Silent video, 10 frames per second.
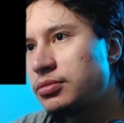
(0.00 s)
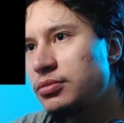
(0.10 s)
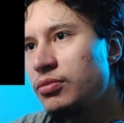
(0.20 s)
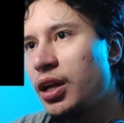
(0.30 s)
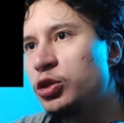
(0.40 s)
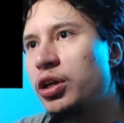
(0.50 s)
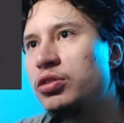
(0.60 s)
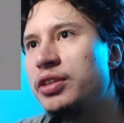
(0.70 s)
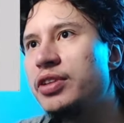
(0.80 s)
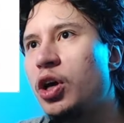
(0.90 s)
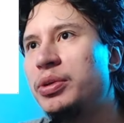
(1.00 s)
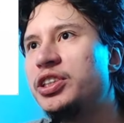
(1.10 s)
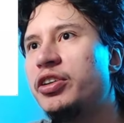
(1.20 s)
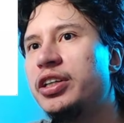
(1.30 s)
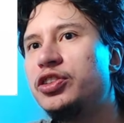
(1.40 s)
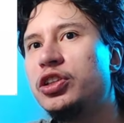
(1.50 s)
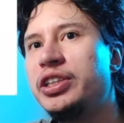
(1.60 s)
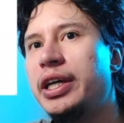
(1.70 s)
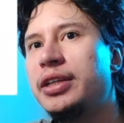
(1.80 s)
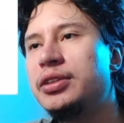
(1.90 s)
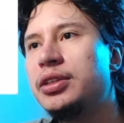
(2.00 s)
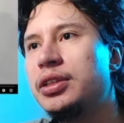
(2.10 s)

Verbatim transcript: I'll try to leave the commentary until the end.